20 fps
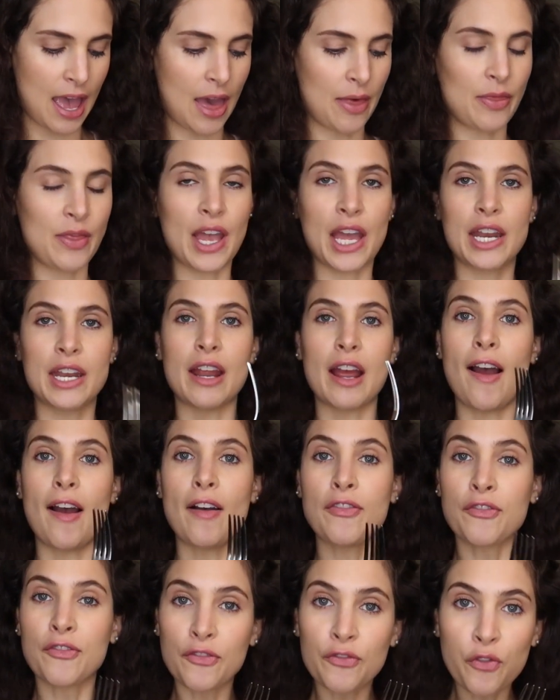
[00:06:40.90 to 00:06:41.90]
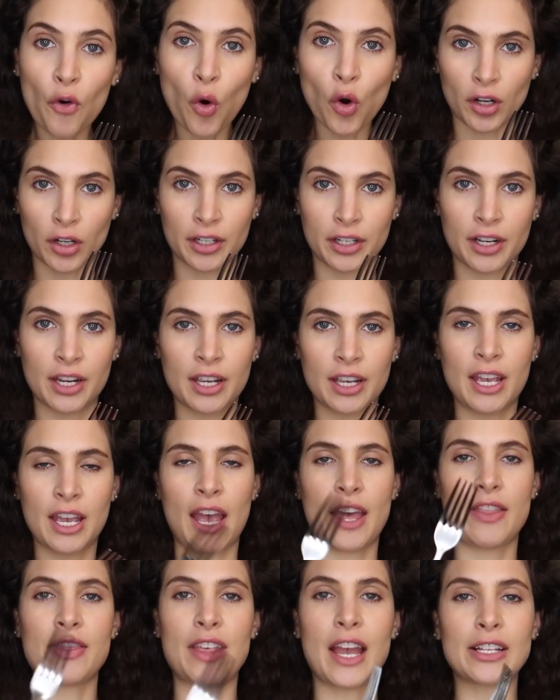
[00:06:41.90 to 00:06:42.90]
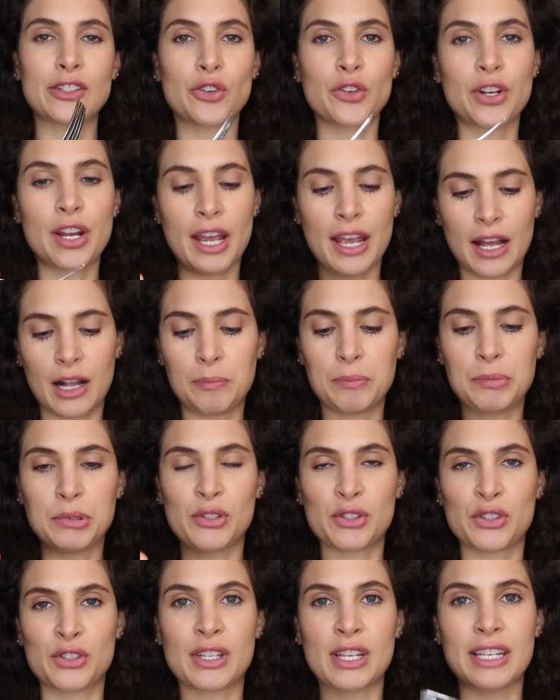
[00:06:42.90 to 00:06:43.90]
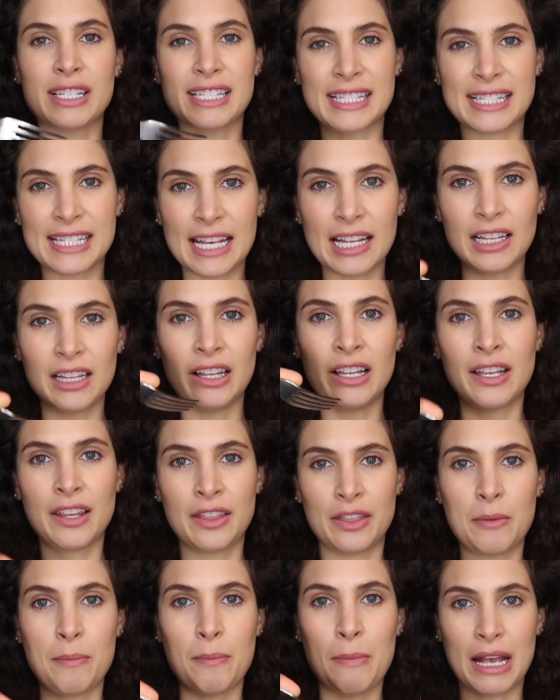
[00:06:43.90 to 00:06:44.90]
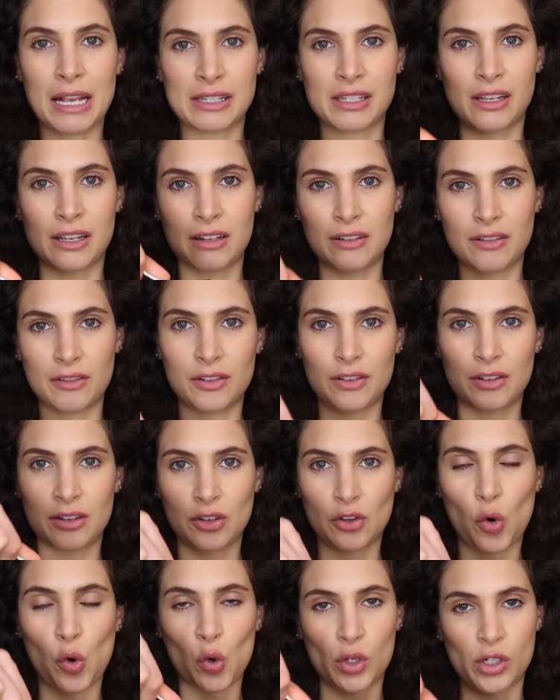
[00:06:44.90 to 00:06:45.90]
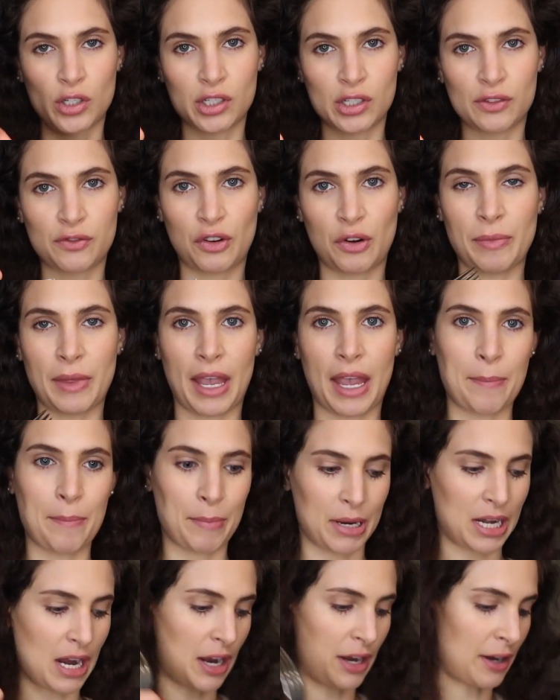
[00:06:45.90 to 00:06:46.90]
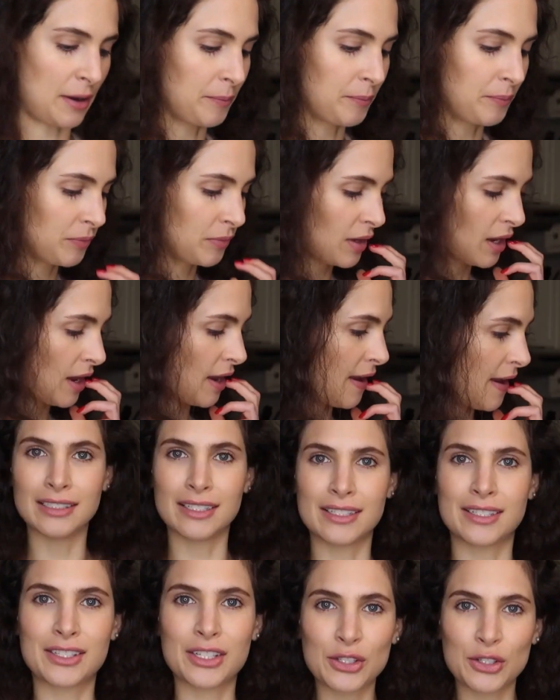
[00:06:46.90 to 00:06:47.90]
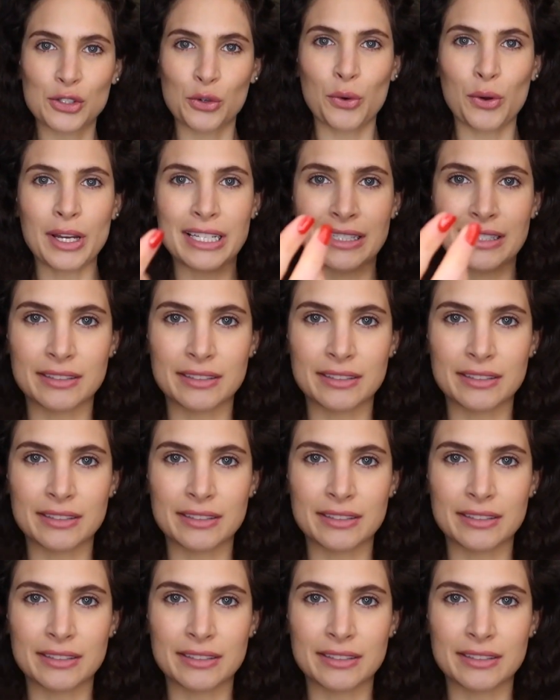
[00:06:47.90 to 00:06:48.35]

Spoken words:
and then a fork, and that's gonna help us seal the masa corners from the empanada. Let's get to it.